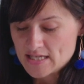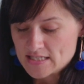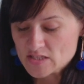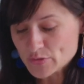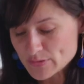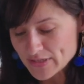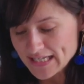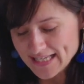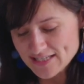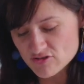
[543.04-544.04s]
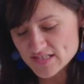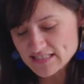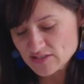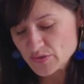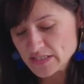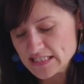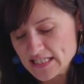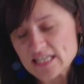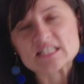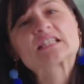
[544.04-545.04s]
So it's really interesting to
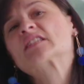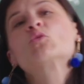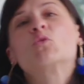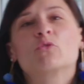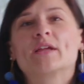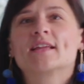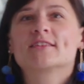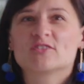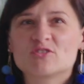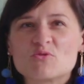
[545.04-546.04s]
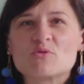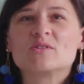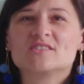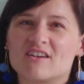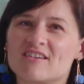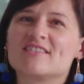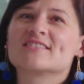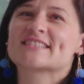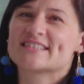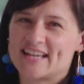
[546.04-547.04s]
see a story told
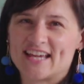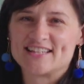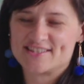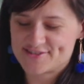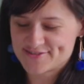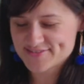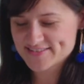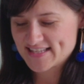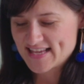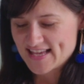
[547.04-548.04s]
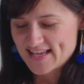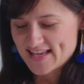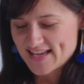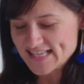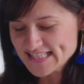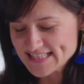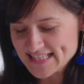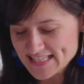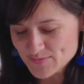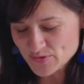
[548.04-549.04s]
on stage. A
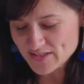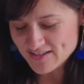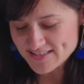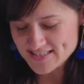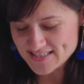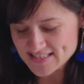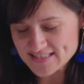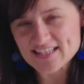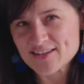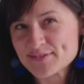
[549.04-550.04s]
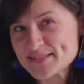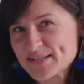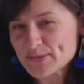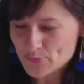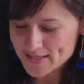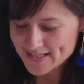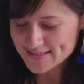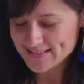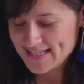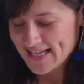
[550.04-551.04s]
stage production, if it's done
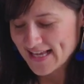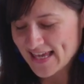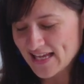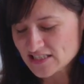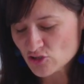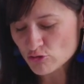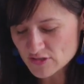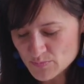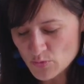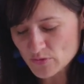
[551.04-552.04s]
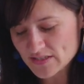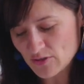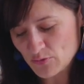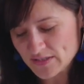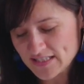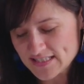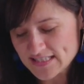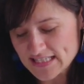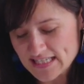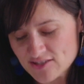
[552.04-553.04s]
well, can transport the
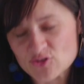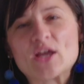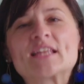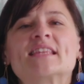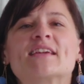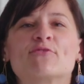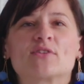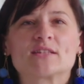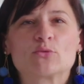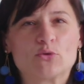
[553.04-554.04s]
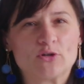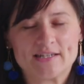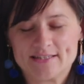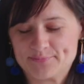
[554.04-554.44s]
audience into a different world.